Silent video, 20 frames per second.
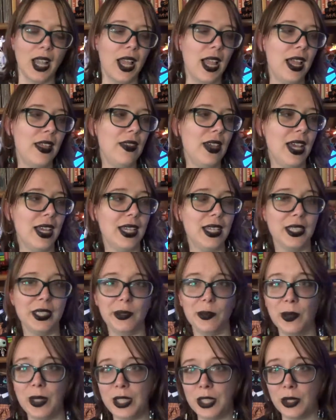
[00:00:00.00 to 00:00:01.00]
and that
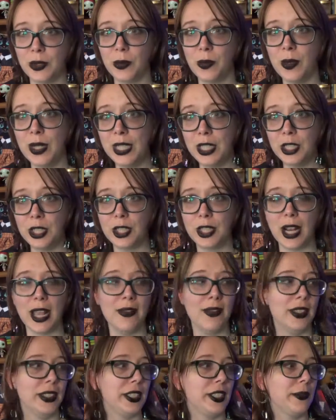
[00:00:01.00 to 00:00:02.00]
is Witch,
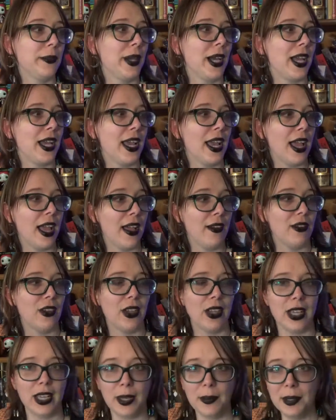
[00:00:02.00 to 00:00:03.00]
and this is by
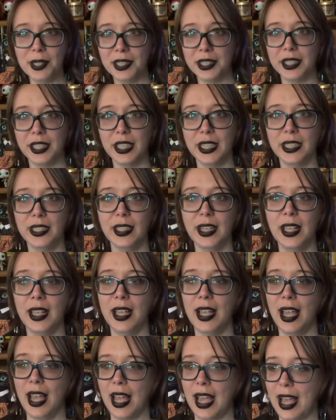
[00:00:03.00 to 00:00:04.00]
Eva Ibbotson,
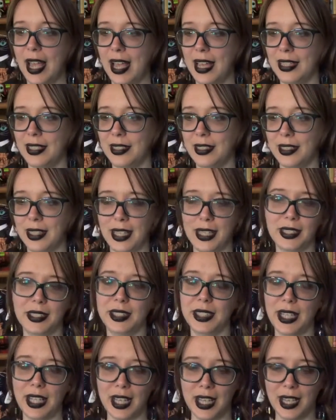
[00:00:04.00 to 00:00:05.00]
and
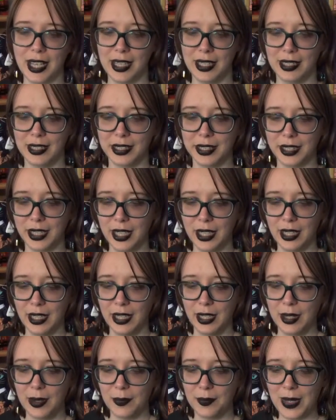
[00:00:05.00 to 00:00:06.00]
this is
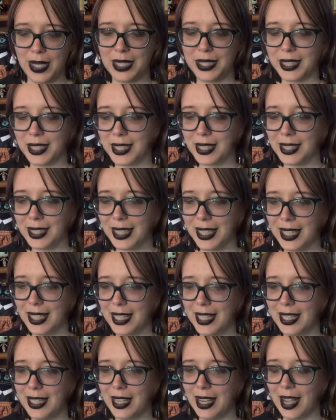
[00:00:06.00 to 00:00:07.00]

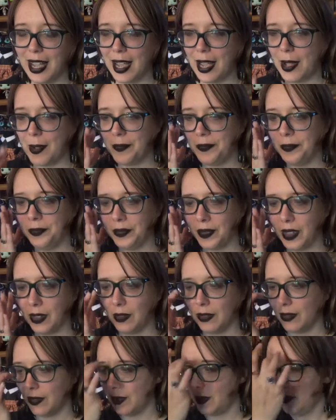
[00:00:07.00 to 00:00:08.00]
basically
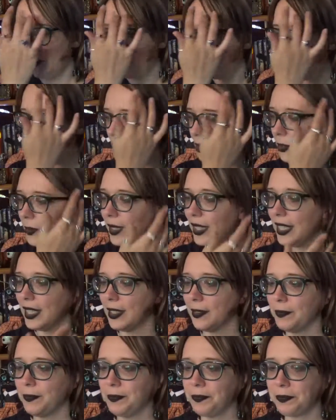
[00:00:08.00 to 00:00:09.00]

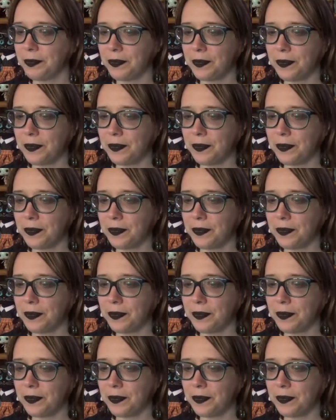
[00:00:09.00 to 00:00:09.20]
following